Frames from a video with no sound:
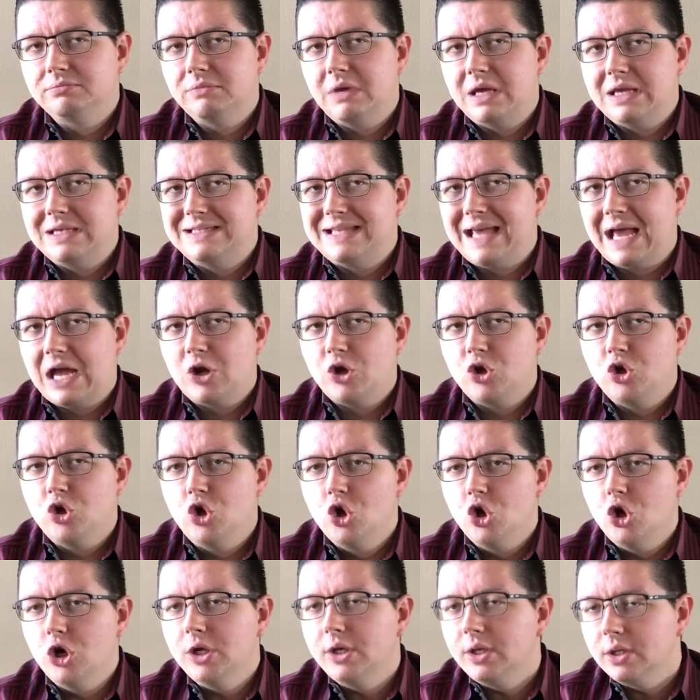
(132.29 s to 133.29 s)
is that
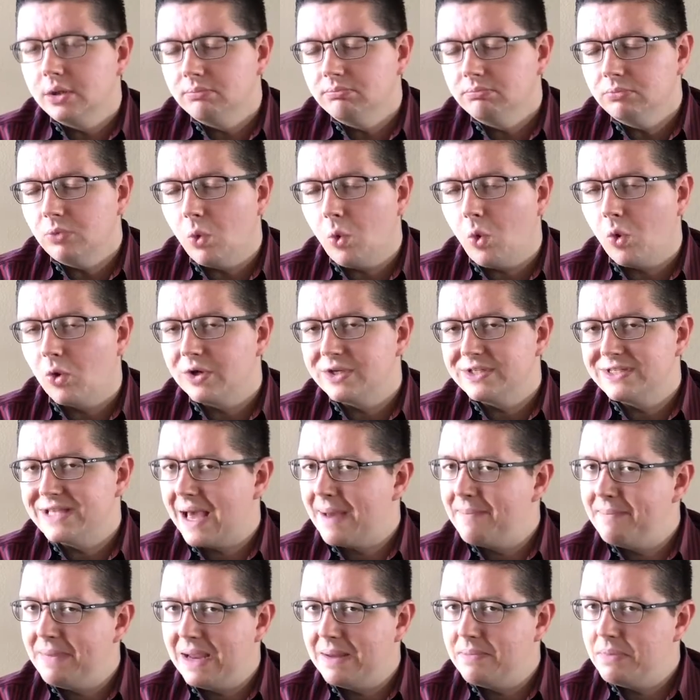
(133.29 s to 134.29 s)
good or is
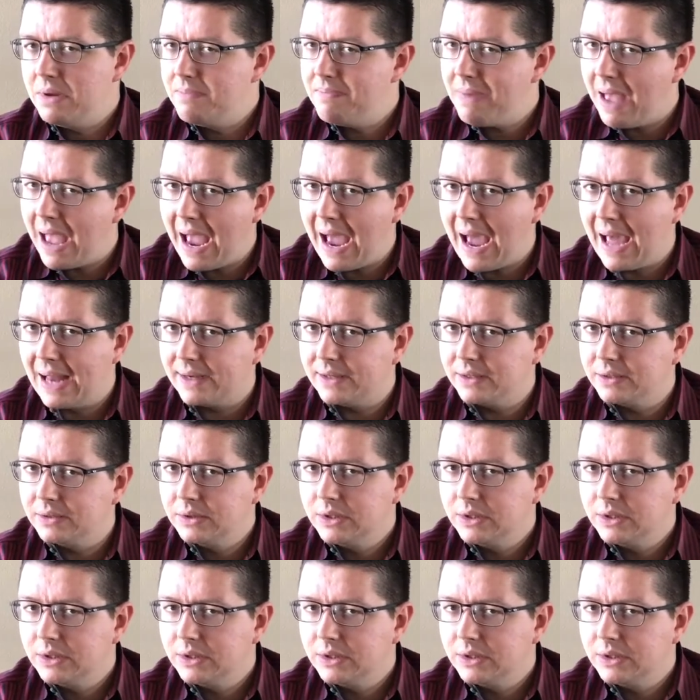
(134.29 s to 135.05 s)
that maybe bad?